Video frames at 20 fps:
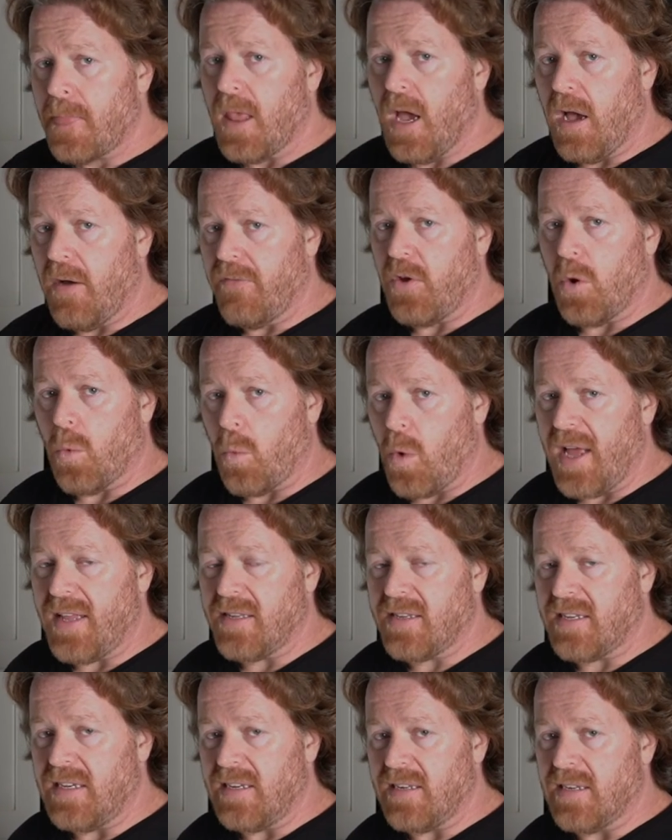of your wet
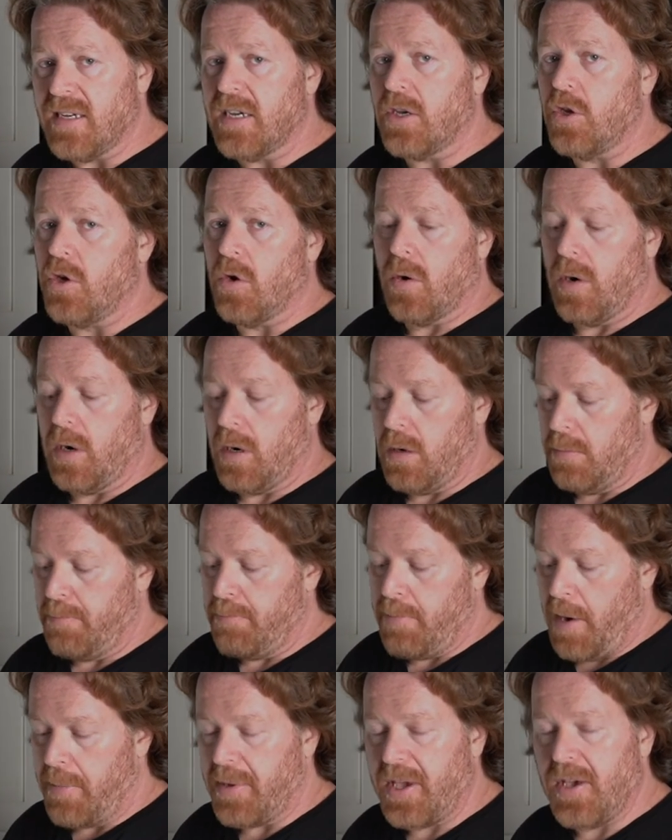seasoning, your
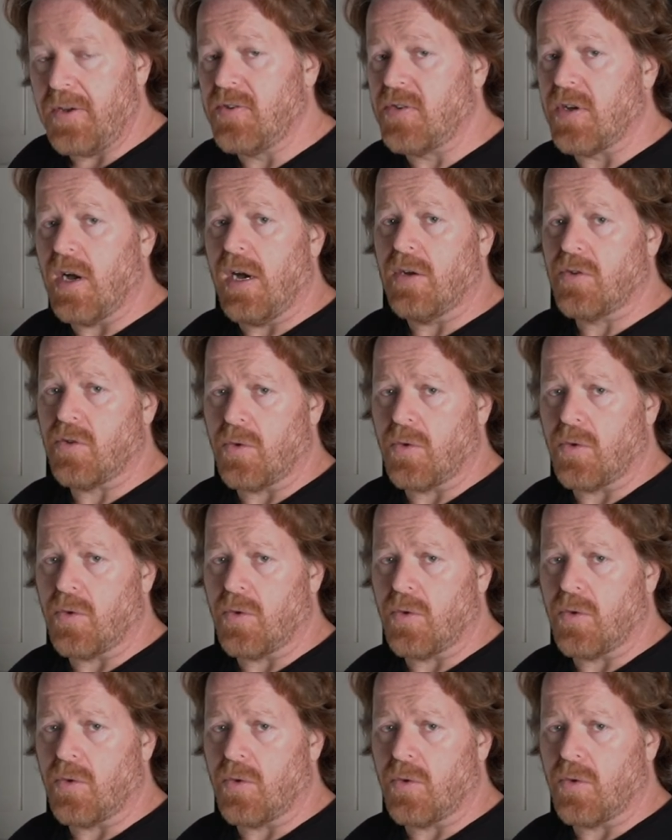barbecue sauce